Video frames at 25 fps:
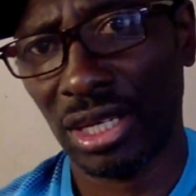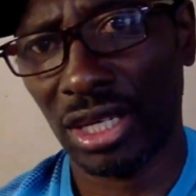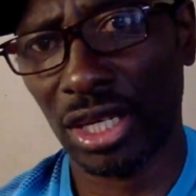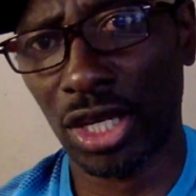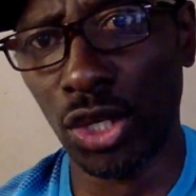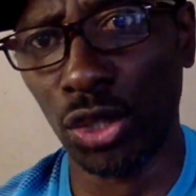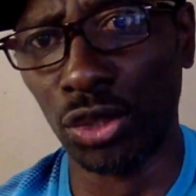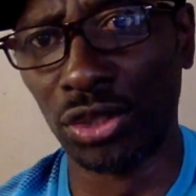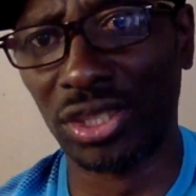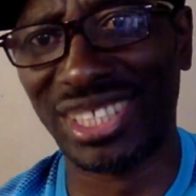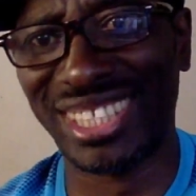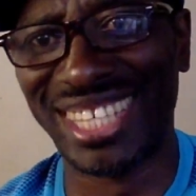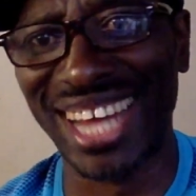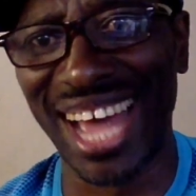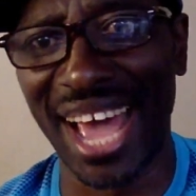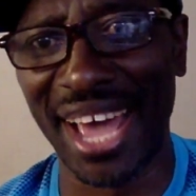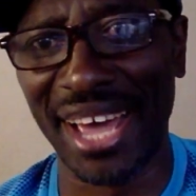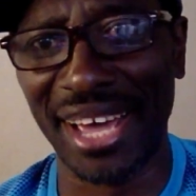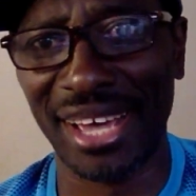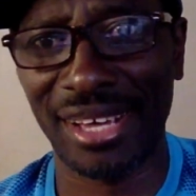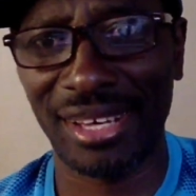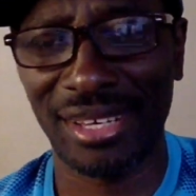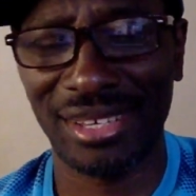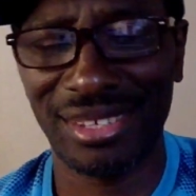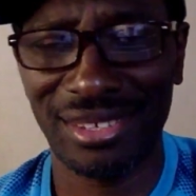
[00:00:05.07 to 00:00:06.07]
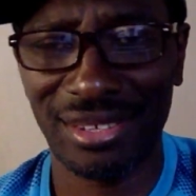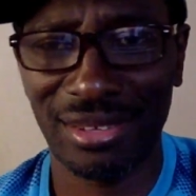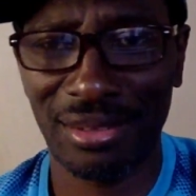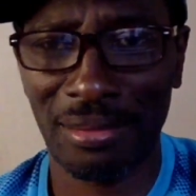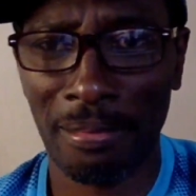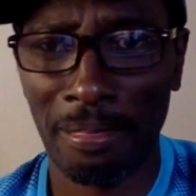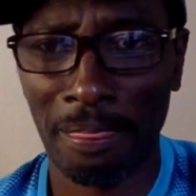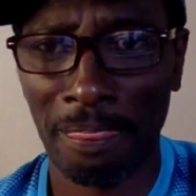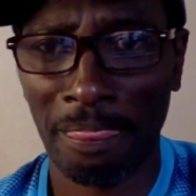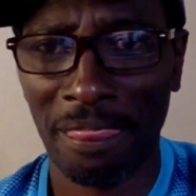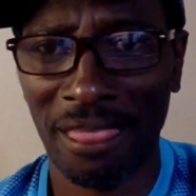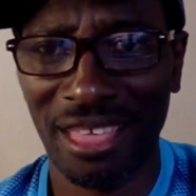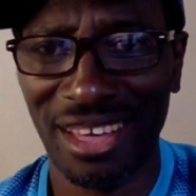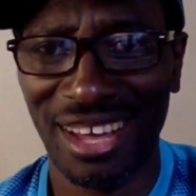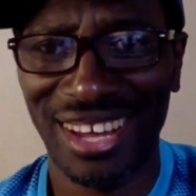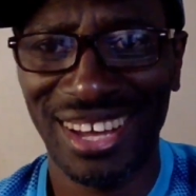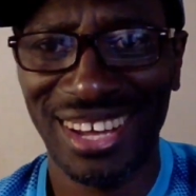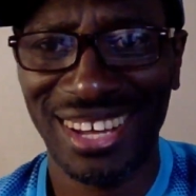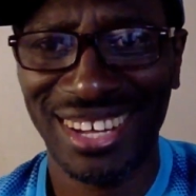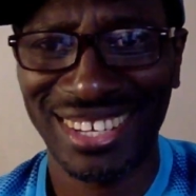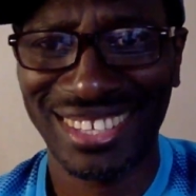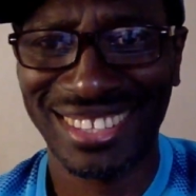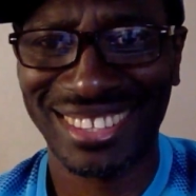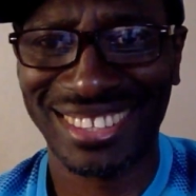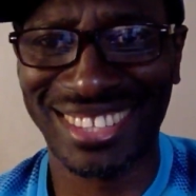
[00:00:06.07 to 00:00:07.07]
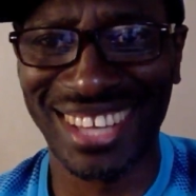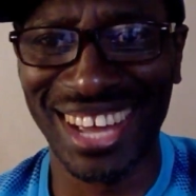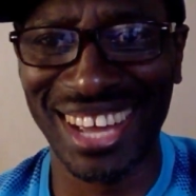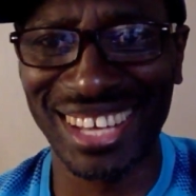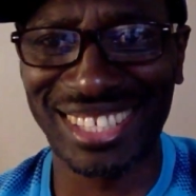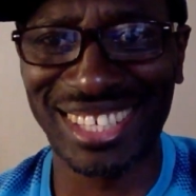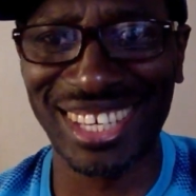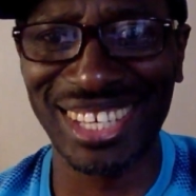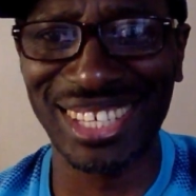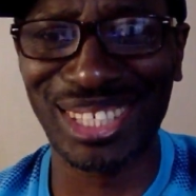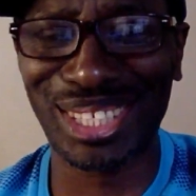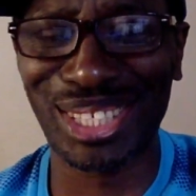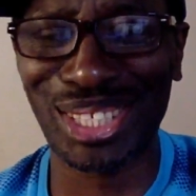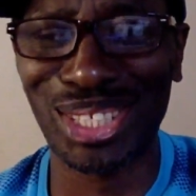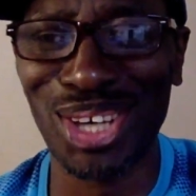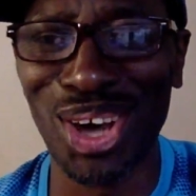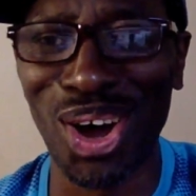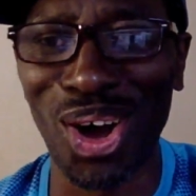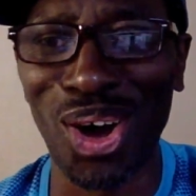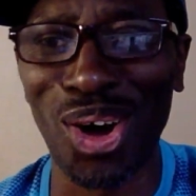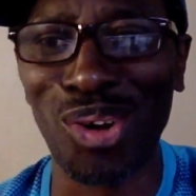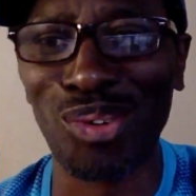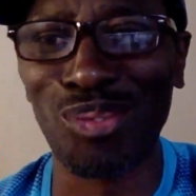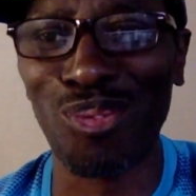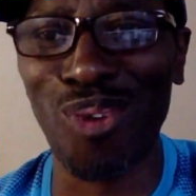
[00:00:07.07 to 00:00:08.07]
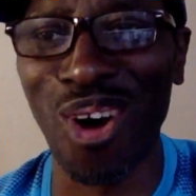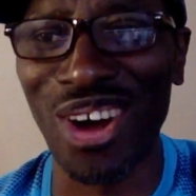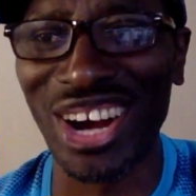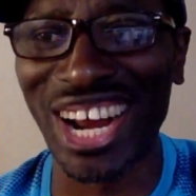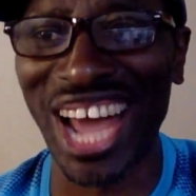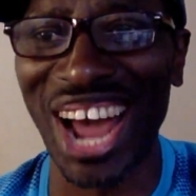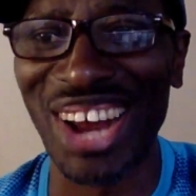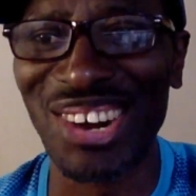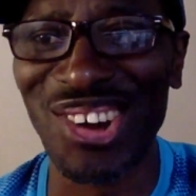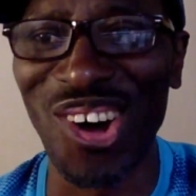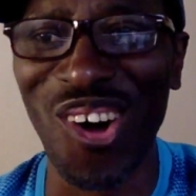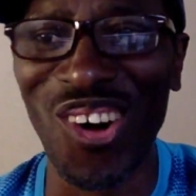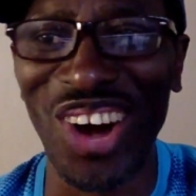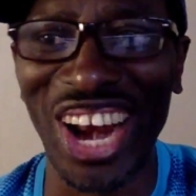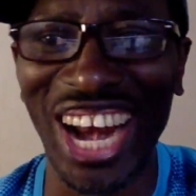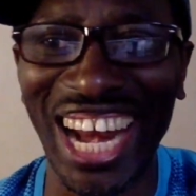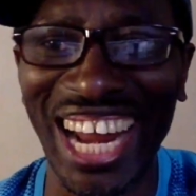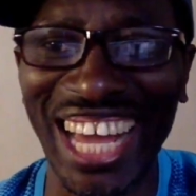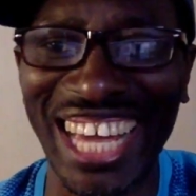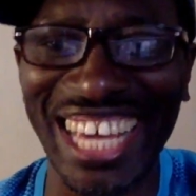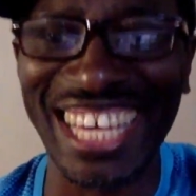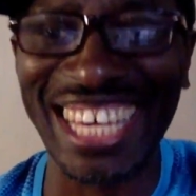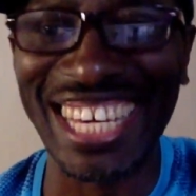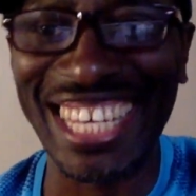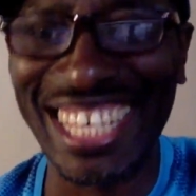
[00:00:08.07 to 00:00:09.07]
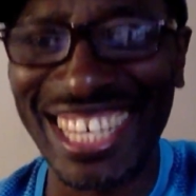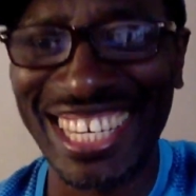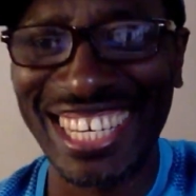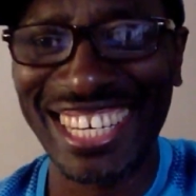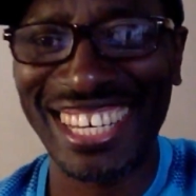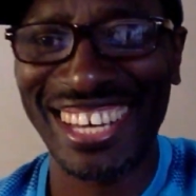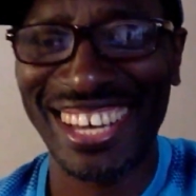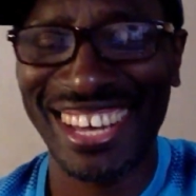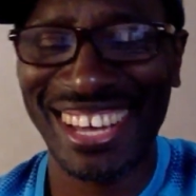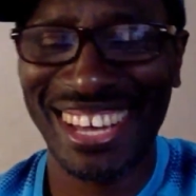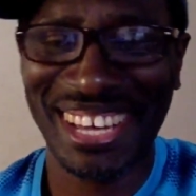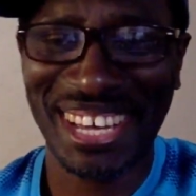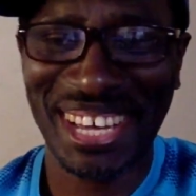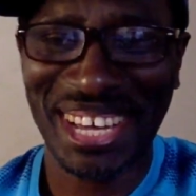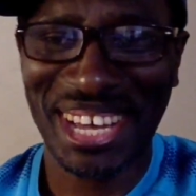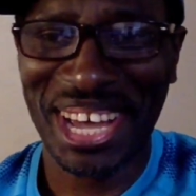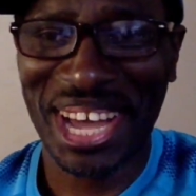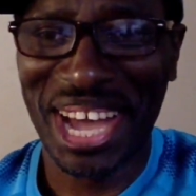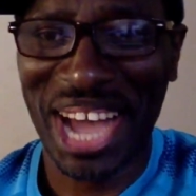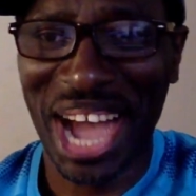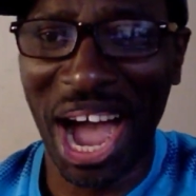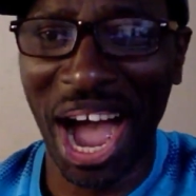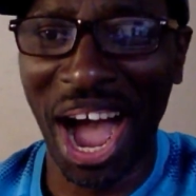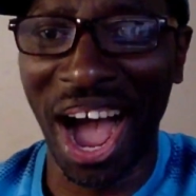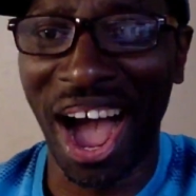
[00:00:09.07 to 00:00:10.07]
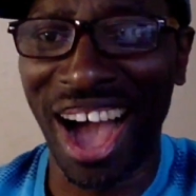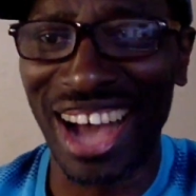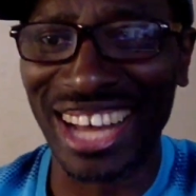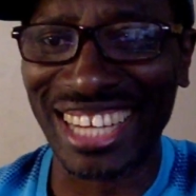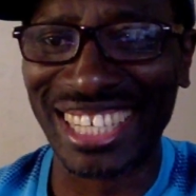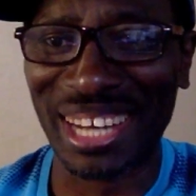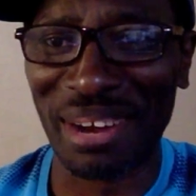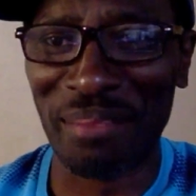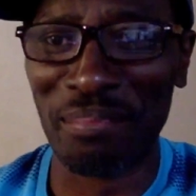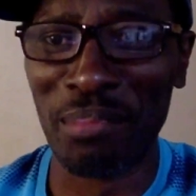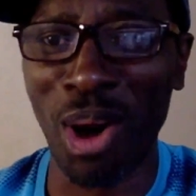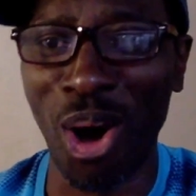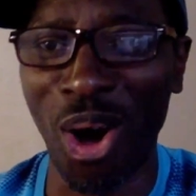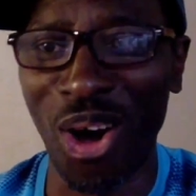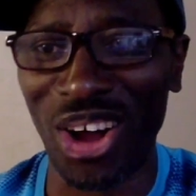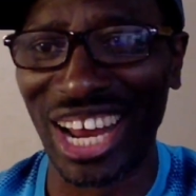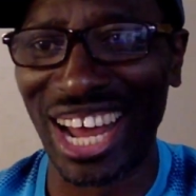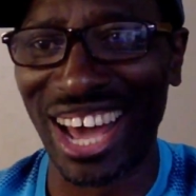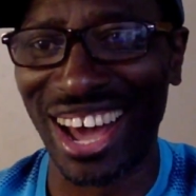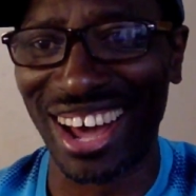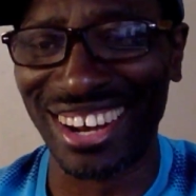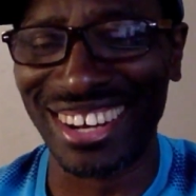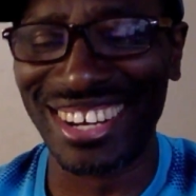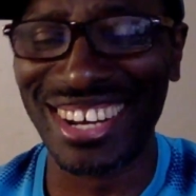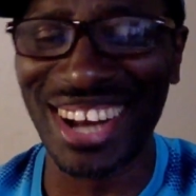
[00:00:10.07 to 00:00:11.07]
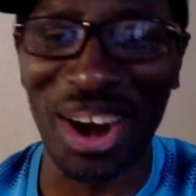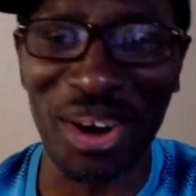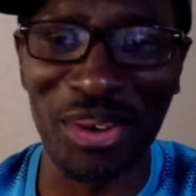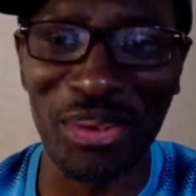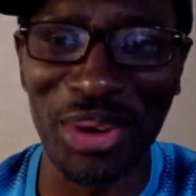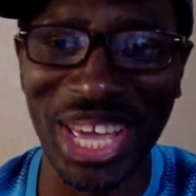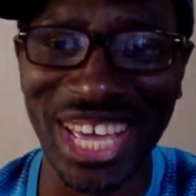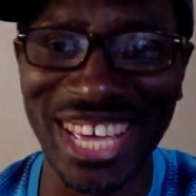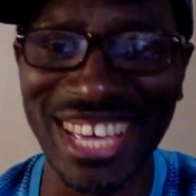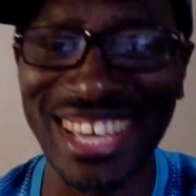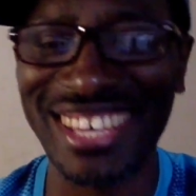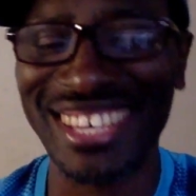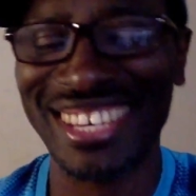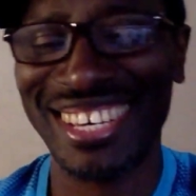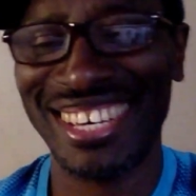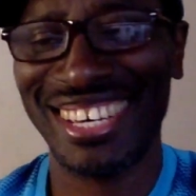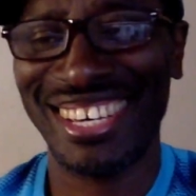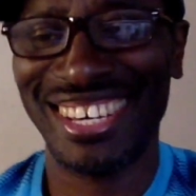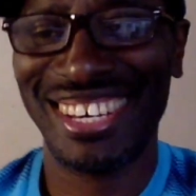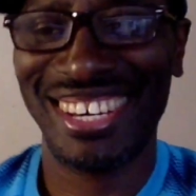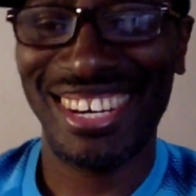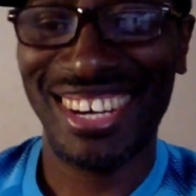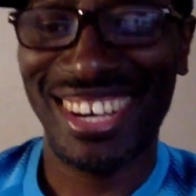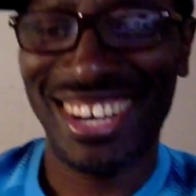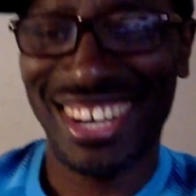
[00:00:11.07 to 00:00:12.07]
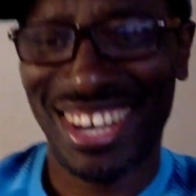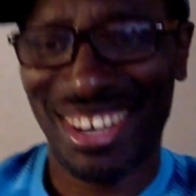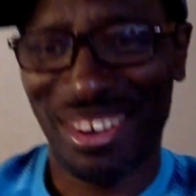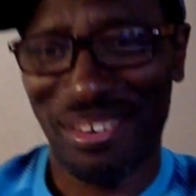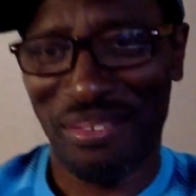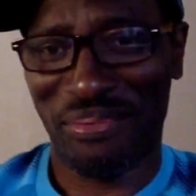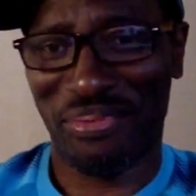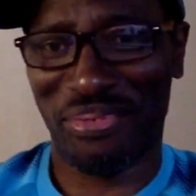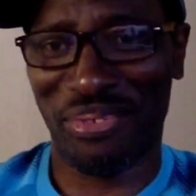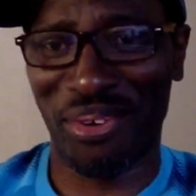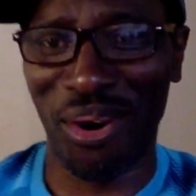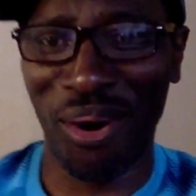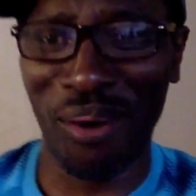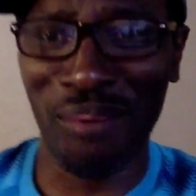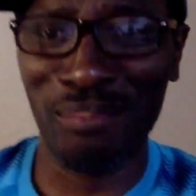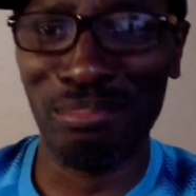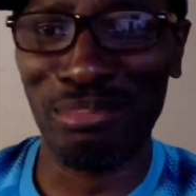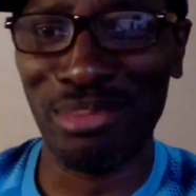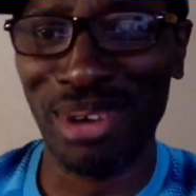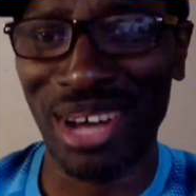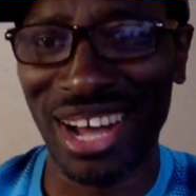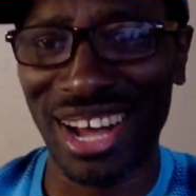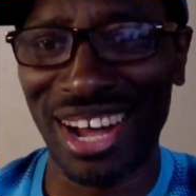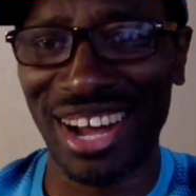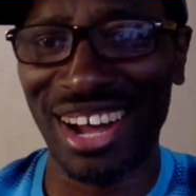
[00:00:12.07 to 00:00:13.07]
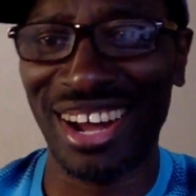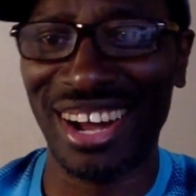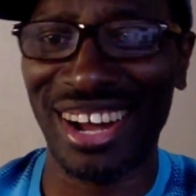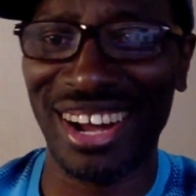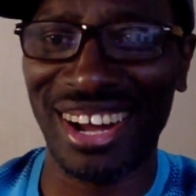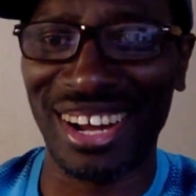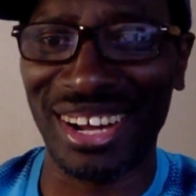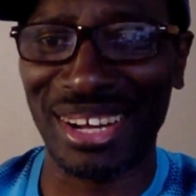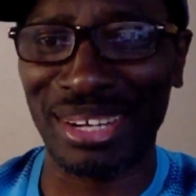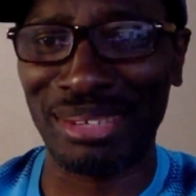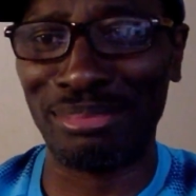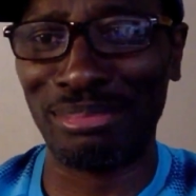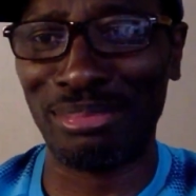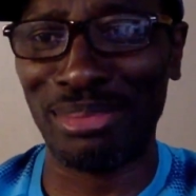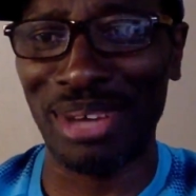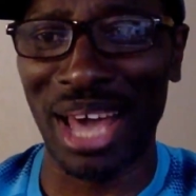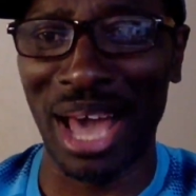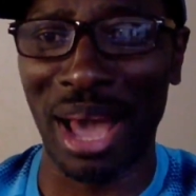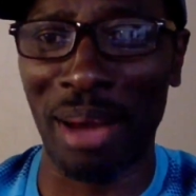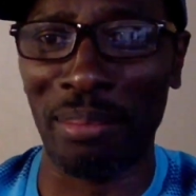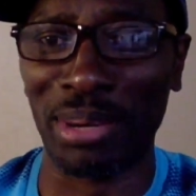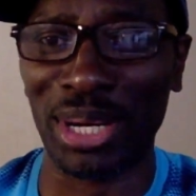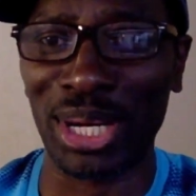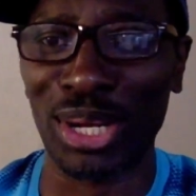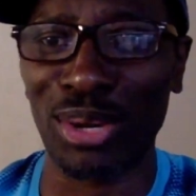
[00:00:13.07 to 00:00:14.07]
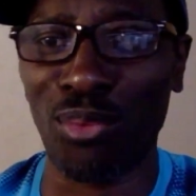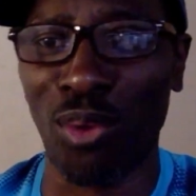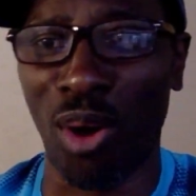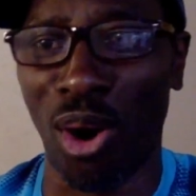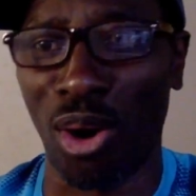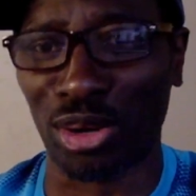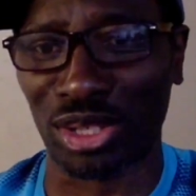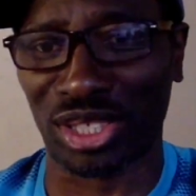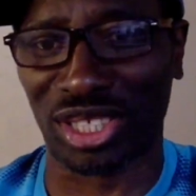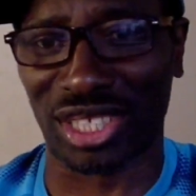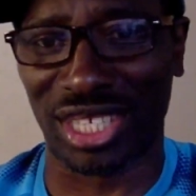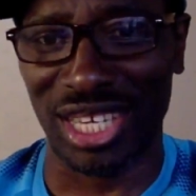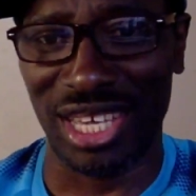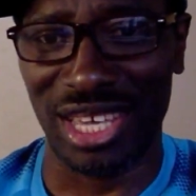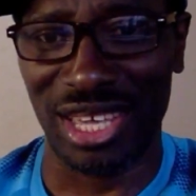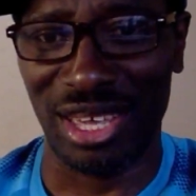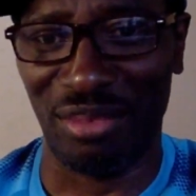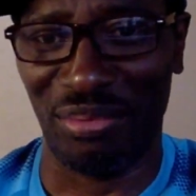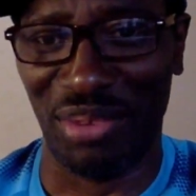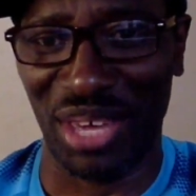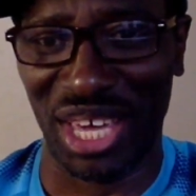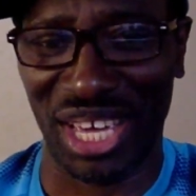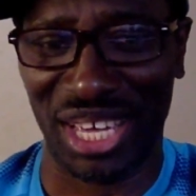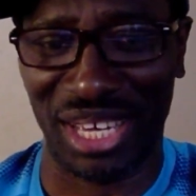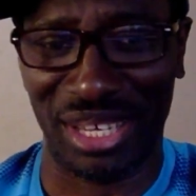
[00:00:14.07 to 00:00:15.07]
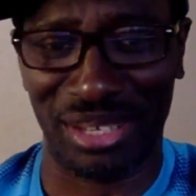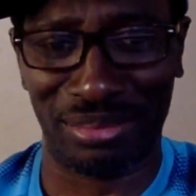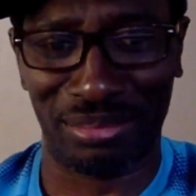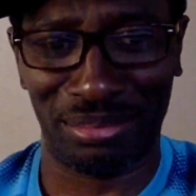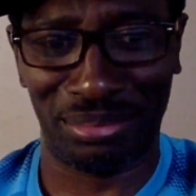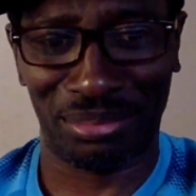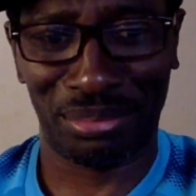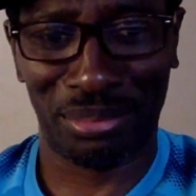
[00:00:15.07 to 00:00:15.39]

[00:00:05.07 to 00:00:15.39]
good day. This is your one and only Damola Laurie from Ebony World TV.